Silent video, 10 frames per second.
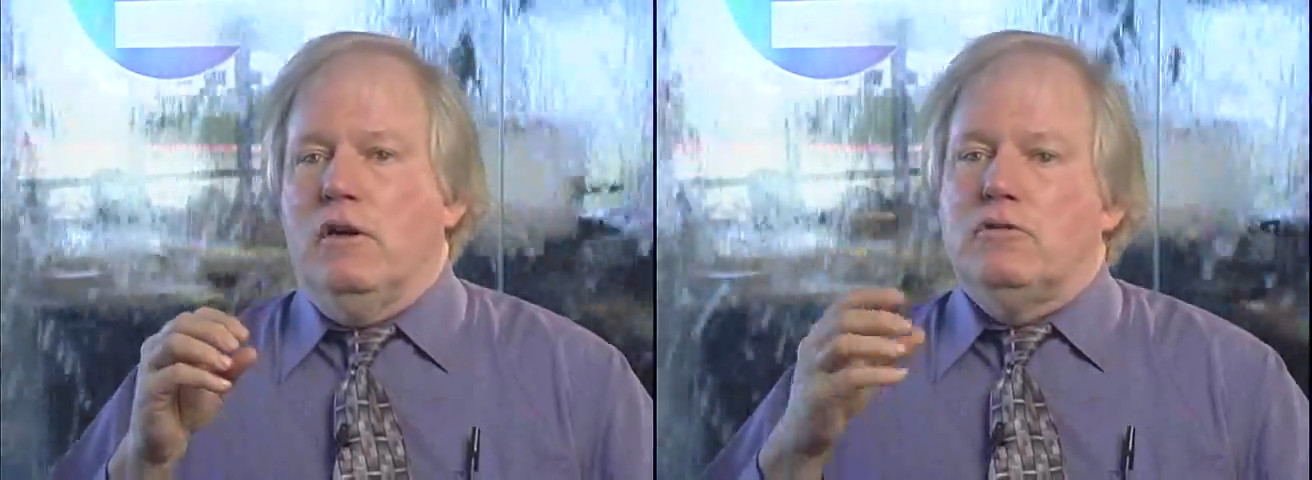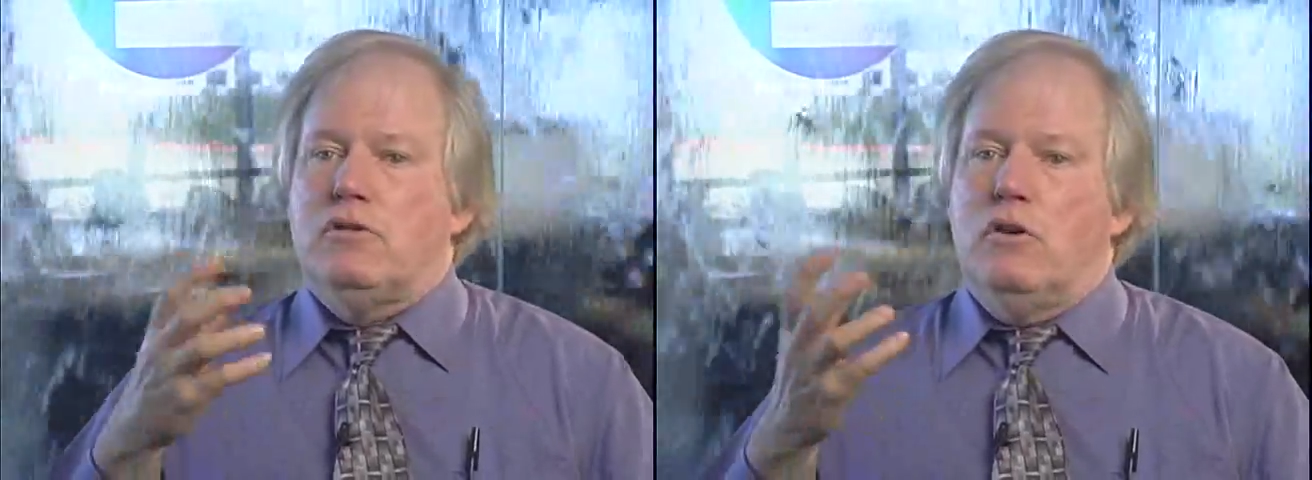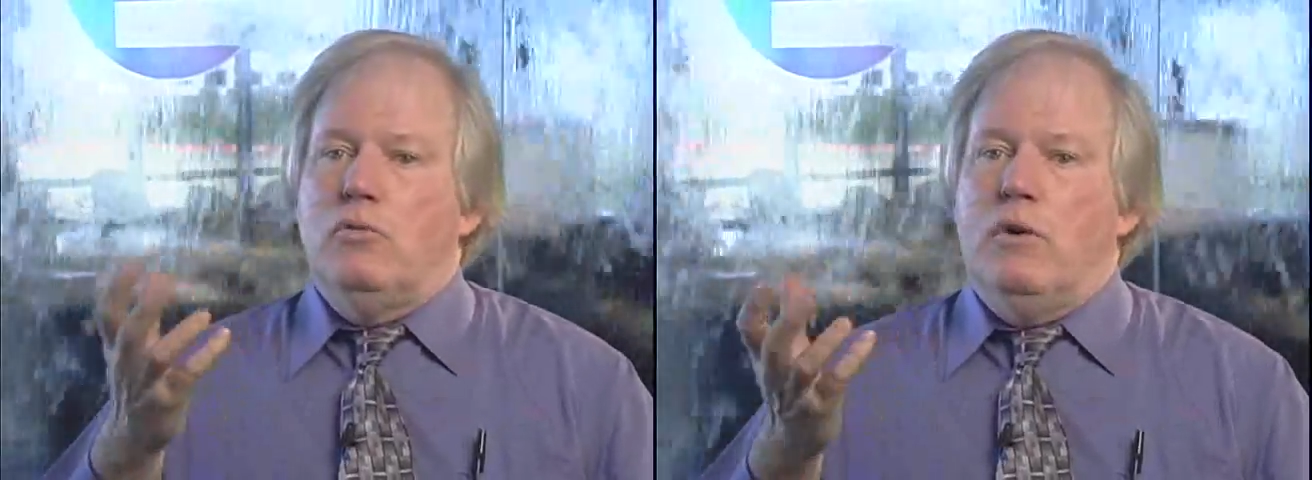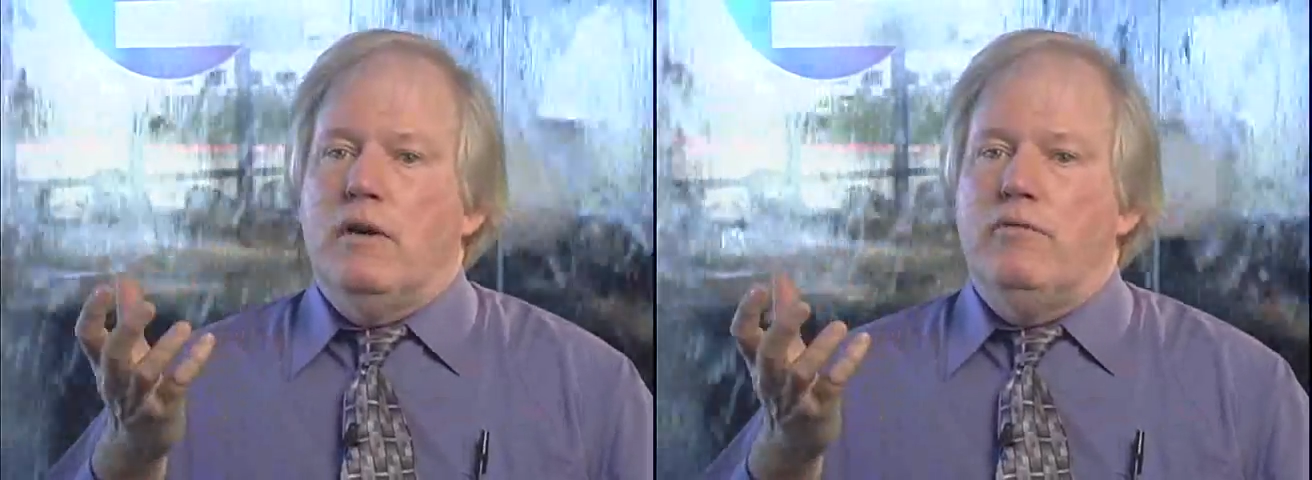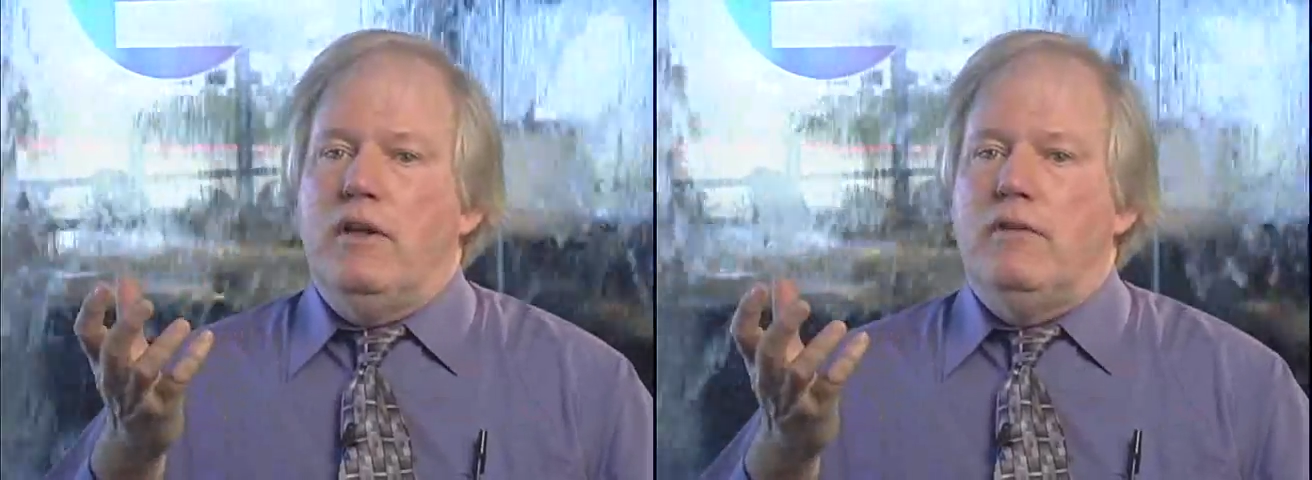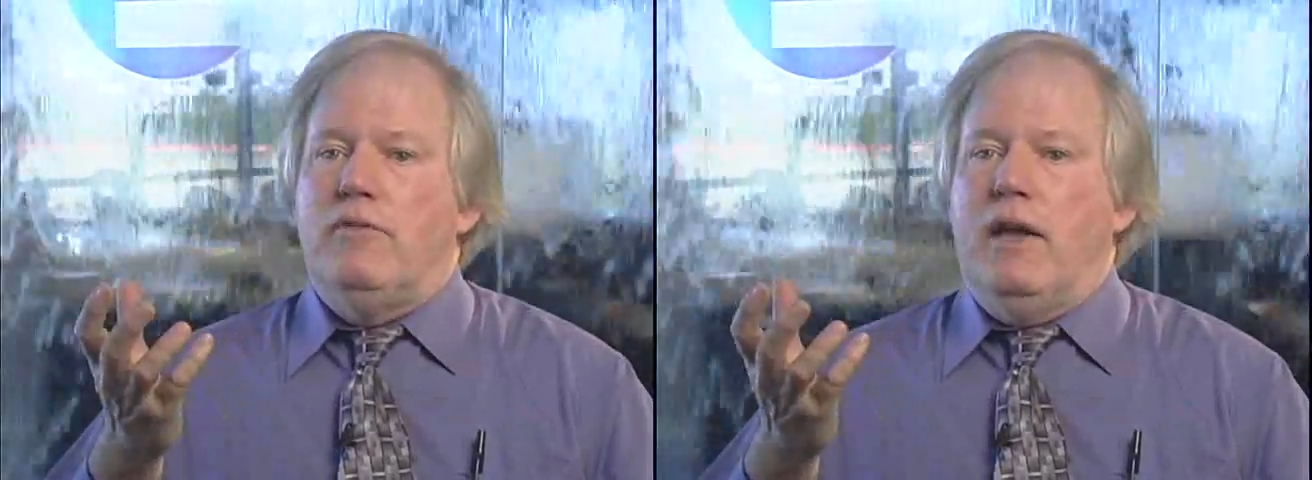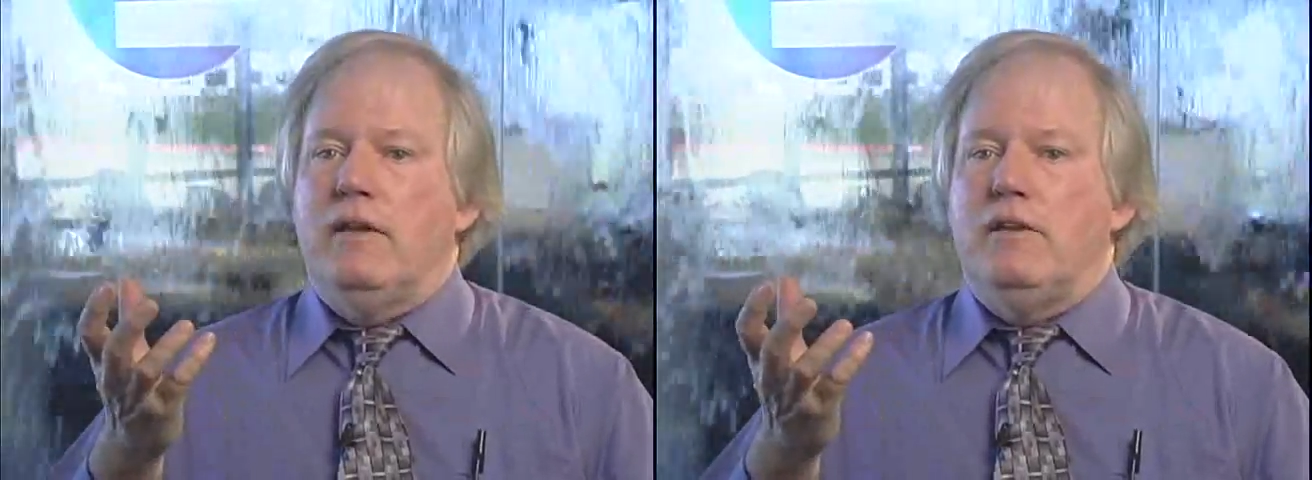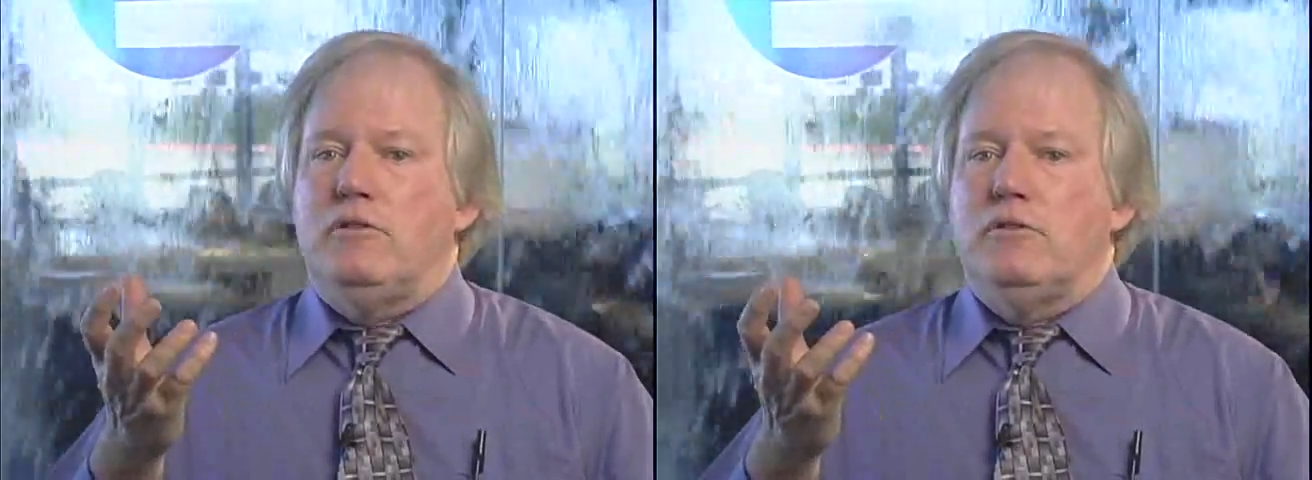So one of the
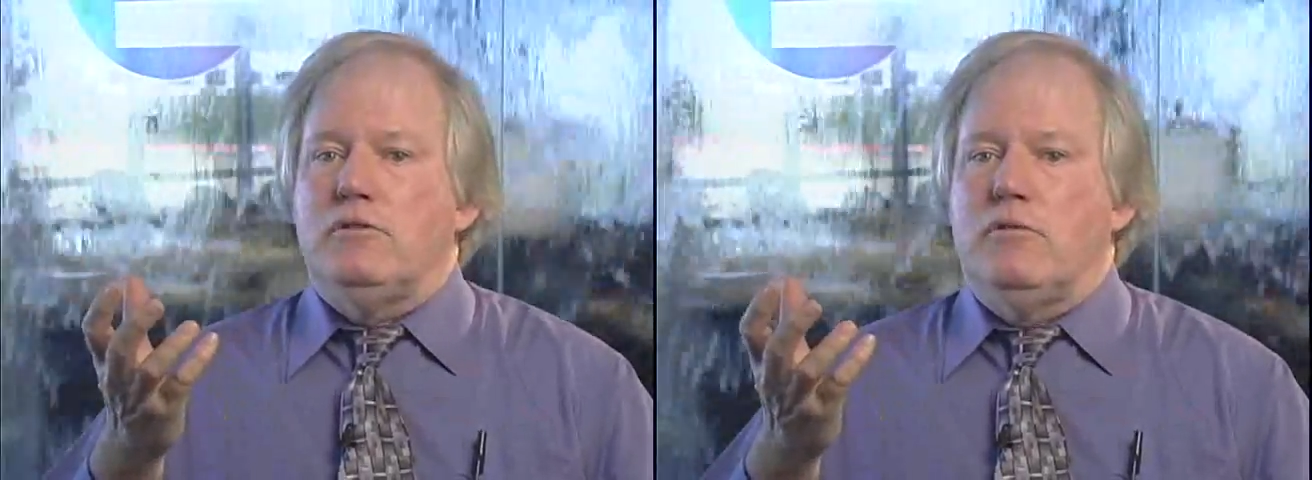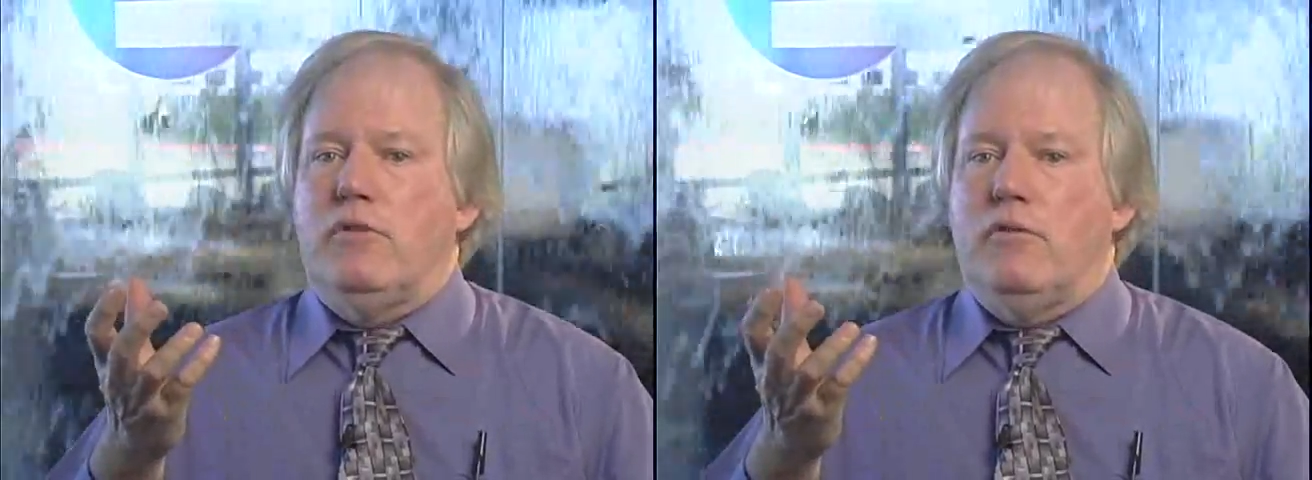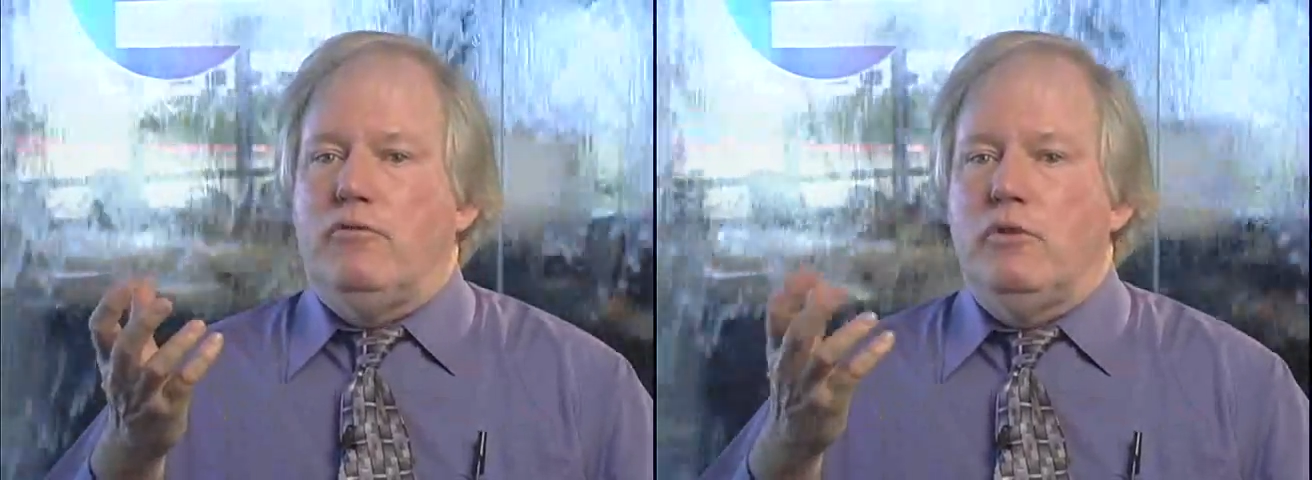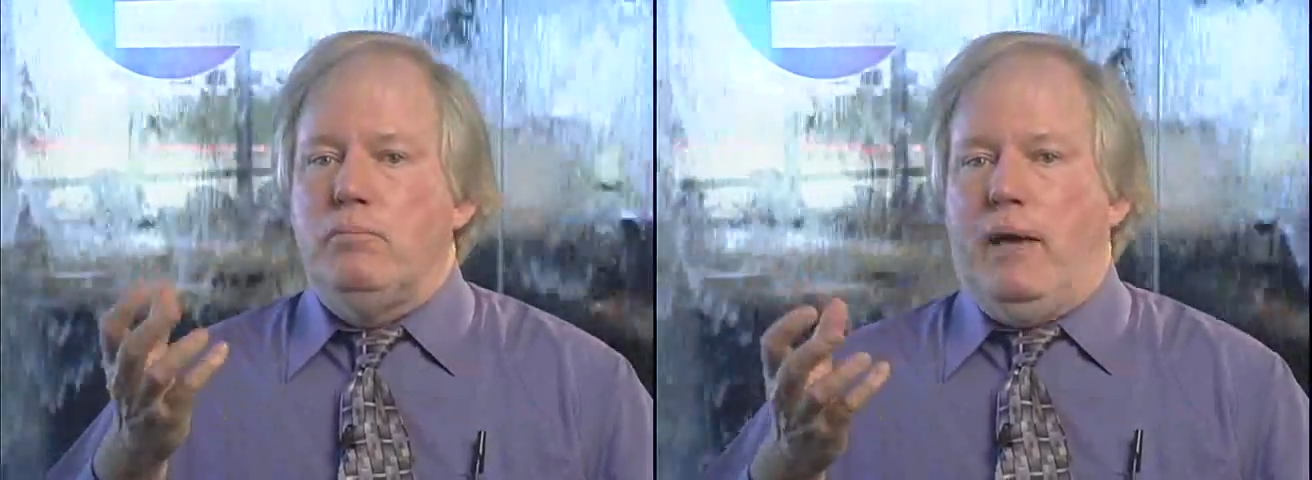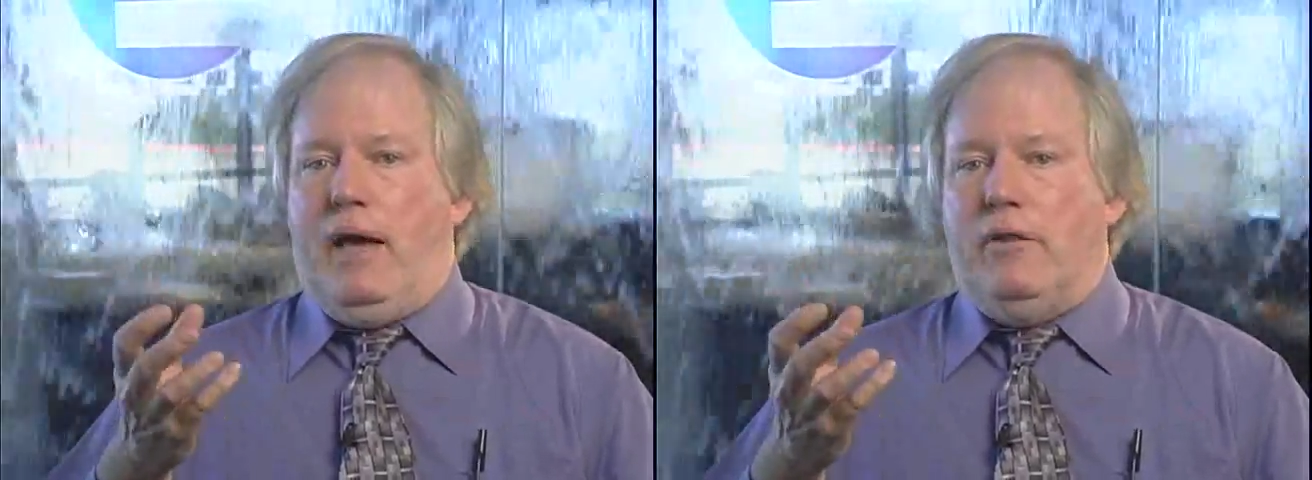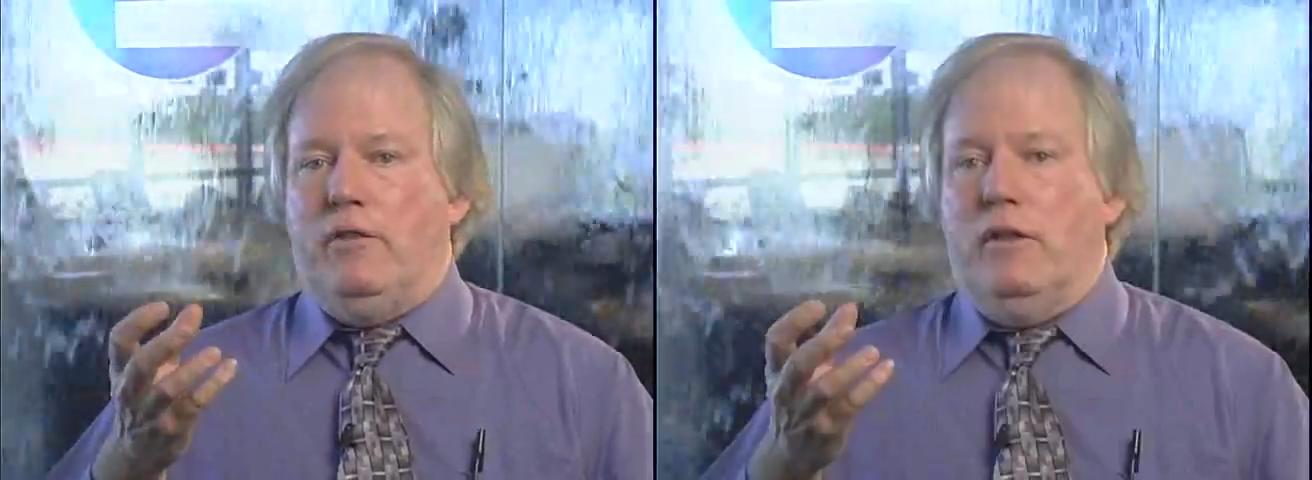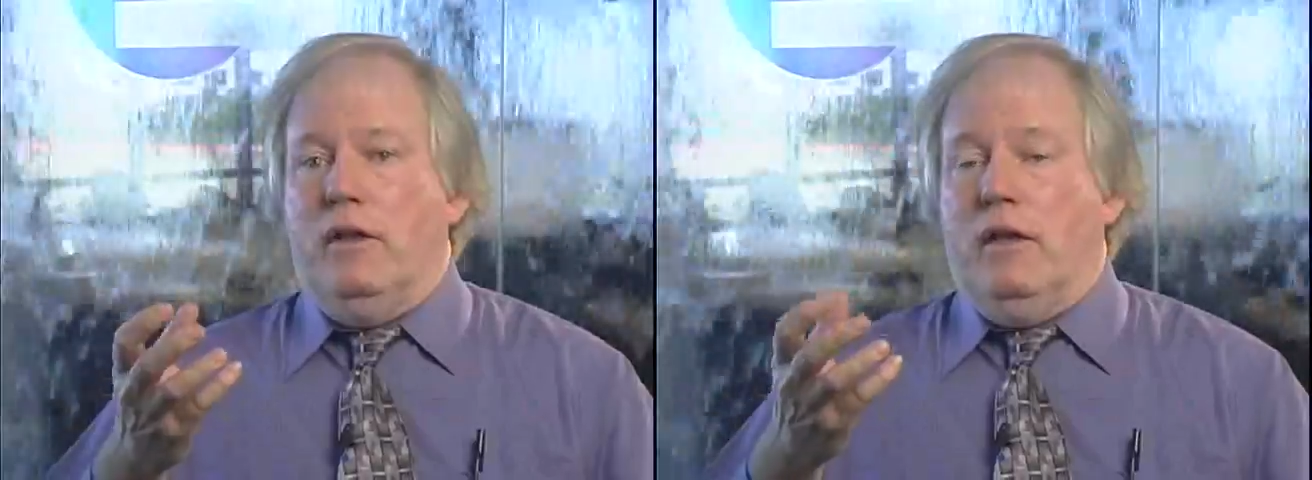advantages of the foot bath